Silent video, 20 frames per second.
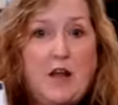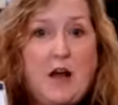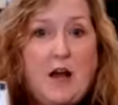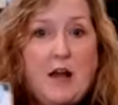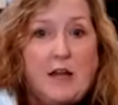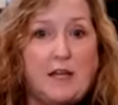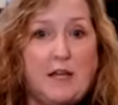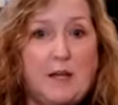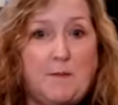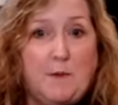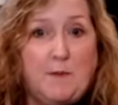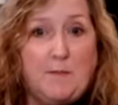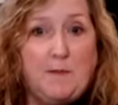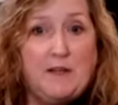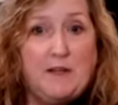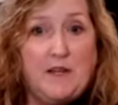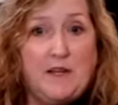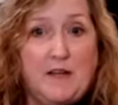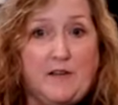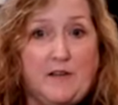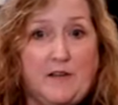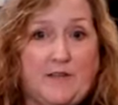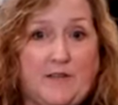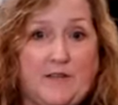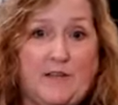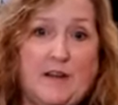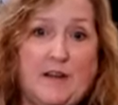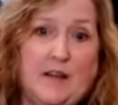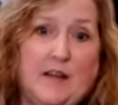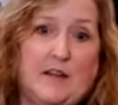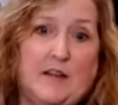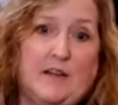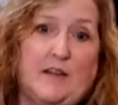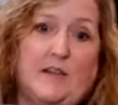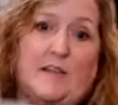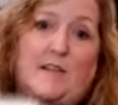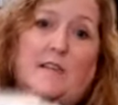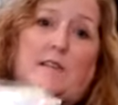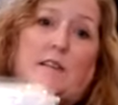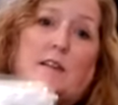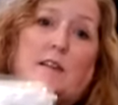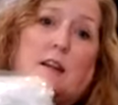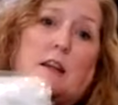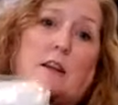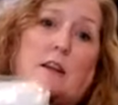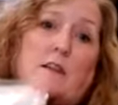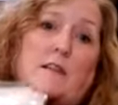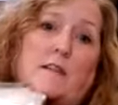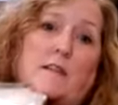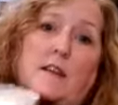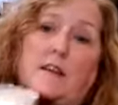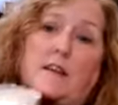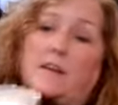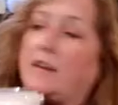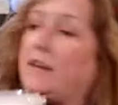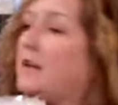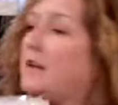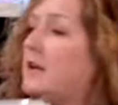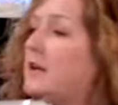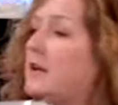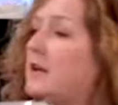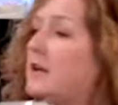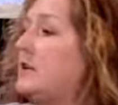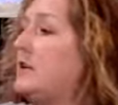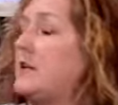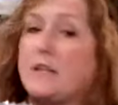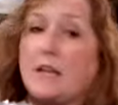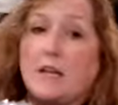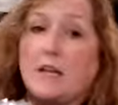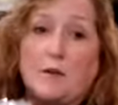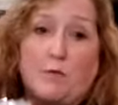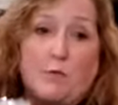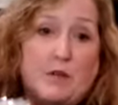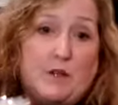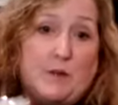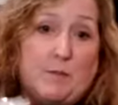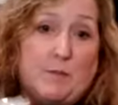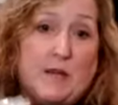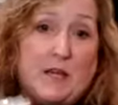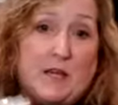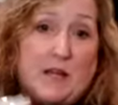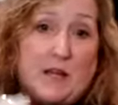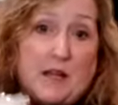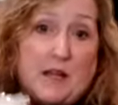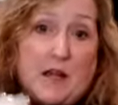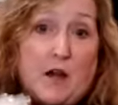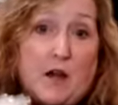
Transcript: I keep them in this. This is an easy thing to take with me